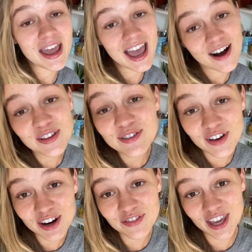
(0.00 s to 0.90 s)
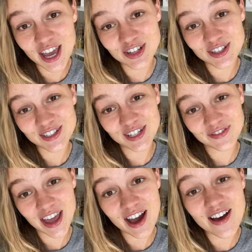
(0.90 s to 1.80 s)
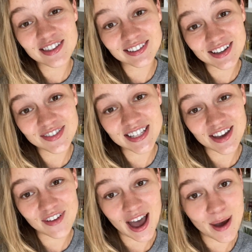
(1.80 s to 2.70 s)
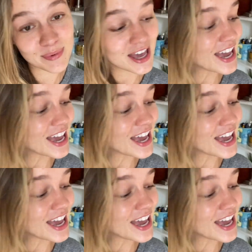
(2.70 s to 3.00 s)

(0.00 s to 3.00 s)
health verification survey on the LiveSafe app.